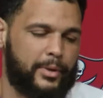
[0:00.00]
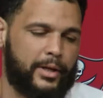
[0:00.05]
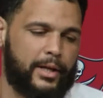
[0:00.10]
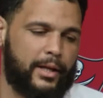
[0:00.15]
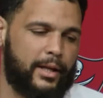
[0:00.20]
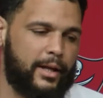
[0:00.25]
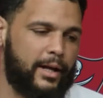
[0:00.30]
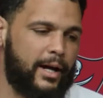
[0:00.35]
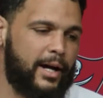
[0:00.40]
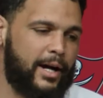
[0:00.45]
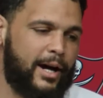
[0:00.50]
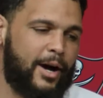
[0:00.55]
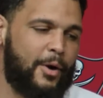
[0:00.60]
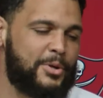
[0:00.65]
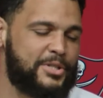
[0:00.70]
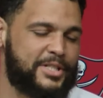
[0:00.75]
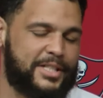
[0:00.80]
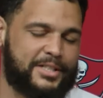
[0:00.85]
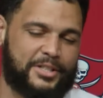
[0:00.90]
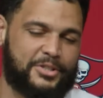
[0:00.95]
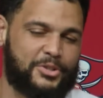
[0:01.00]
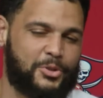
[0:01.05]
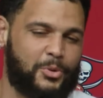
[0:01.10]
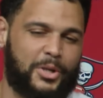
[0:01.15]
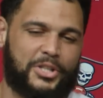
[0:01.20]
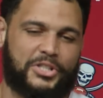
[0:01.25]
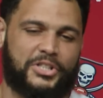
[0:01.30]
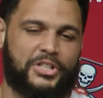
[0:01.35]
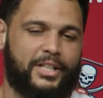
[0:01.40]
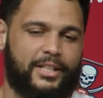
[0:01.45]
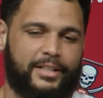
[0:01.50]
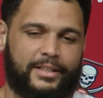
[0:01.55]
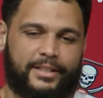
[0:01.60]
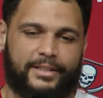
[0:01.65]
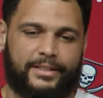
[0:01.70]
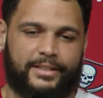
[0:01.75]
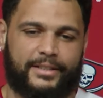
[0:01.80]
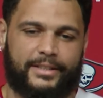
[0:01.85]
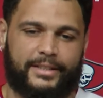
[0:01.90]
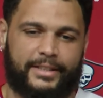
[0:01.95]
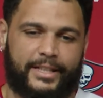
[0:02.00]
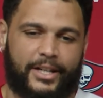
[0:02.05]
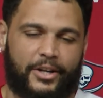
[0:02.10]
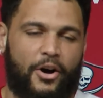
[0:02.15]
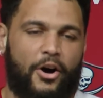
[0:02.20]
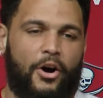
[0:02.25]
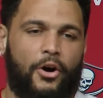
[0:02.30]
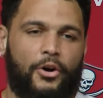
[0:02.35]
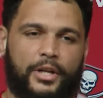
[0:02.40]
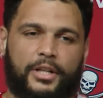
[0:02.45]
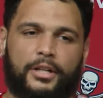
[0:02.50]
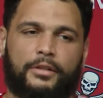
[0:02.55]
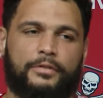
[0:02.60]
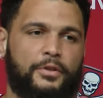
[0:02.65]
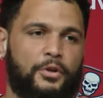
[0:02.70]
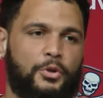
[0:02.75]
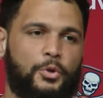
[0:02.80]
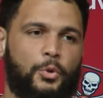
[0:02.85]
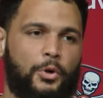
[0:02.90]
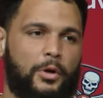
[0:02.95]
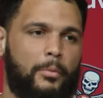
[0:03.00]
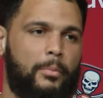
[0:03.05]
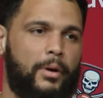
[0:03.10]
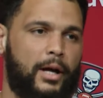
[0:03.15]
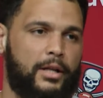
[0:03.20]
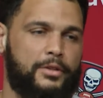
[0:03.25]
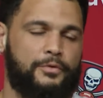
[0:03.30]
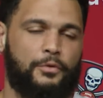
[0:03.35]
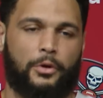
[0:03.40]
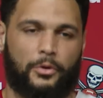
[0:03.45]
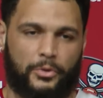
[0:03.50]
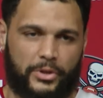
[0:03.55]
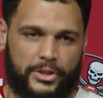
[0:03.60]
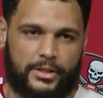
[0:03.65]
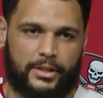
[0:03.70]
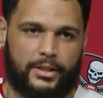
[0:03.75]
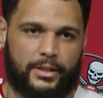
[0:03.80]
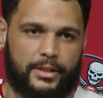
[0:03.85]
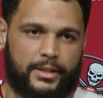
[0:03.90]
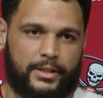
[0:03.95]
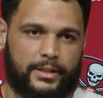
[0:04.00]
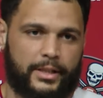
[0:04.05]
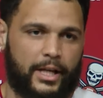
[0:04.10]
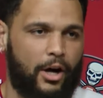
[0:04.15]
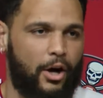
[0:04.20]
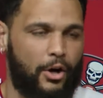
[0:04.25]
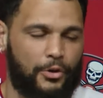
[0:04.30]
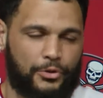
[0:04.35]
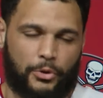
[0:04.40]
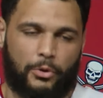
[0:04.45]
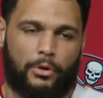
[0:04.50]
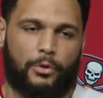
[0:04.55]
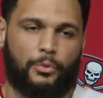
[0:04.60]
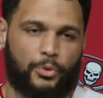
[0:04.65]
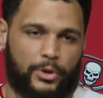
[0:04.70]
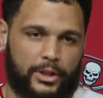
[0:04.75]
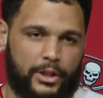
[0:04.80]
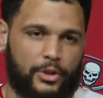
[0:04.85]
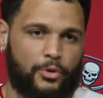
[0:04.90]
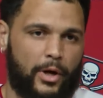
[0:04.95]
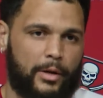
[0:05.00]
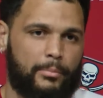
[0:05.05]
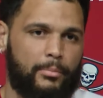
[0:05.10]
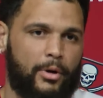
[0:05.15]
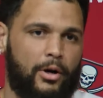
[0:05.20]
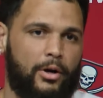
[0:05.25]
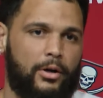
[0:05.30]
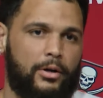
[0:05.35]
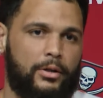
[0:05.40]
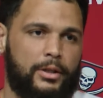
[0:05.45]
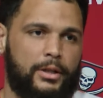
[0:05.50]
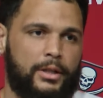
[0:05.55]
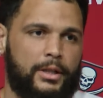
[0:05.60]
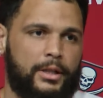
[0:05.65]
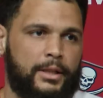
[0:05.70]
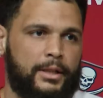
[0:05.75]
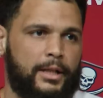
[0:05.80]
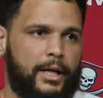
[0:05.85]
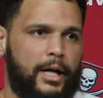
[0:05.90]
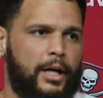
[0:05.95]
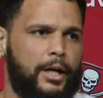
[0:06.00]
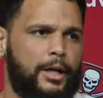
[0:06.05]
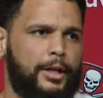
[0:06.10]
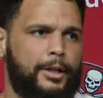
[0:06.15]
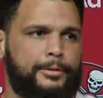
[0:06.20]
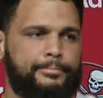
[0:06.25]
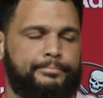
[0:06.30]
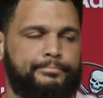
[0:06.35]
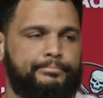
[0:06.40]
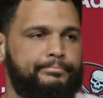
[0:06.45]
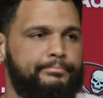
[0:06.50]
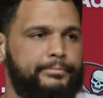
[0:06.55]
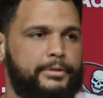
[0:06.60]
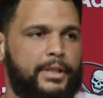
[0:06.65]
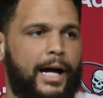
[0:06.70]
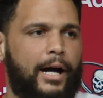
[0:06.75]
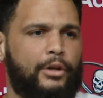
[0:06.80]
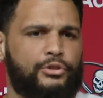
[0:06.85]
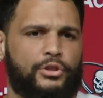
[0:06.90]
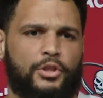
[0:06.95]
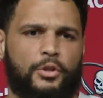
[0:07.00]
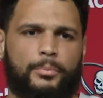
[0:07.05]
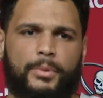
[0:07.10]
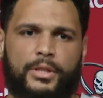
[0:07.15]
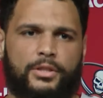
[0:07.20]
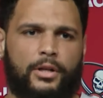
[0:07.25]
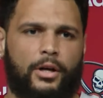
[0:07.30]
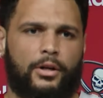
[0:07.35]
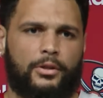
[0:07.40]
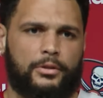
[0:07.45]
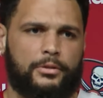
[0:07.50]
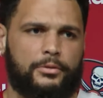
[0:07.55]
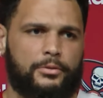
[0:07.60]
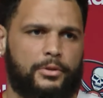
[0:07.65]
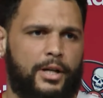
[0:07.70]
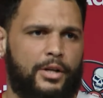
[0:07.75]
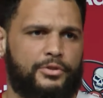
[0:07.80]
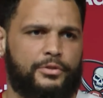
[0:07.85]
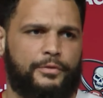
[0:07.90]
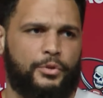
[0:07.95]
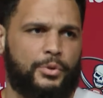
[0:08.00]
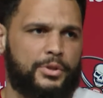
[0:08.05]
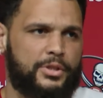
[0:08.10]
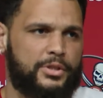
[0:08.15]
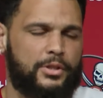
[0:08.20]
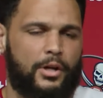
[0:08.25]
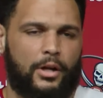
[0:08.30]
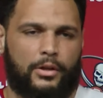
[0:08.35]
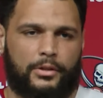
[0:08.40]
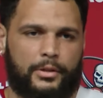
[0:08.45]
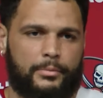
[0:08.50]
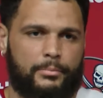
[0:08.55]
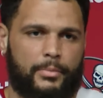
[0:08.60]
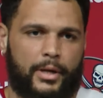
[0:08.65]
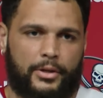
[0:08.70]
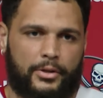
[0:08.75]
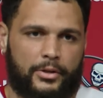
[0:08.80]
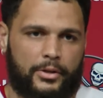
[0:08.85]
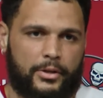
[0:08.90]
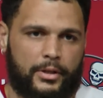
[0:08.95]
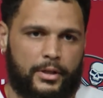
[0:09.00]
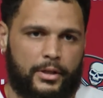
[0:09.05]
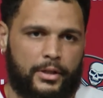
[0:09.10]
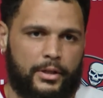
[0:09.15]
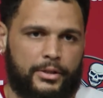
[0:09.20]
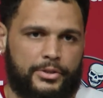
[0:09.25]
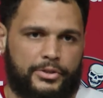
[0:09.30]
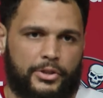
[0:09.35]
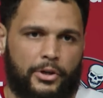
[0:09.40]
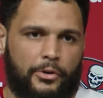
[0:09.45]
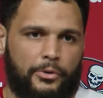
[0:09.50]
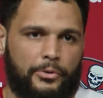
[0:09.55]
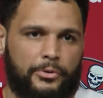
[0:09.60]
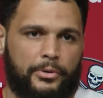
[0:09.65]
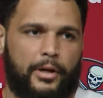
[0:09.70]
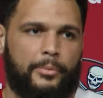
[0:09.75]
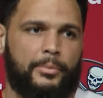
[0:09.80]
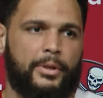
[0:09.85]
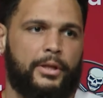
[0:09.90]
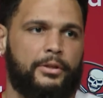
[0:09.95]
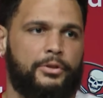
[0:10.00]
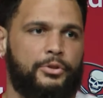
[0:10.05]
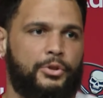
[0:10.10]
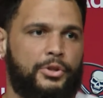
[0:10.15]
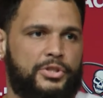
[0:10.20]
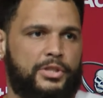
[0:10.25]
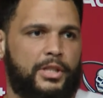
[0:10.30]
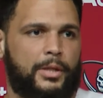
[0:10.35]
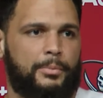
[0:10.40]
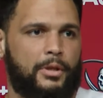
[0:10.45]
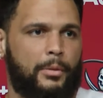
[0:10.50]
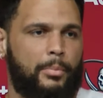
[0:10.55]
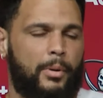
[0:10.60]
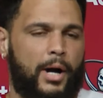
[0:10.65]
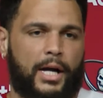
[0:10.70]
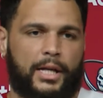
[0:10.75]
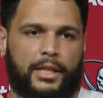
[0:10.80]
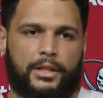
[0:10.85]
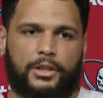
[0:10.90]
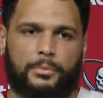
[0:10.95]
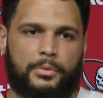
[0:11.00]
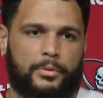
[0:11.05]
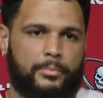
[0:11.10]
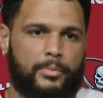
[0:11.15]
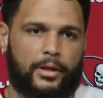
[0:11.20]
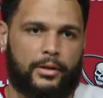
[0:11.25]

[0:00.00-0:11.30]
Man, I always get this question, and they're all NFL quarterbacks for a reason. They all throw a really great ball. Kyle's a little bit taller. Kyle's a few inches taller than Baker. So, I mean, you can see him in the pocket a little bit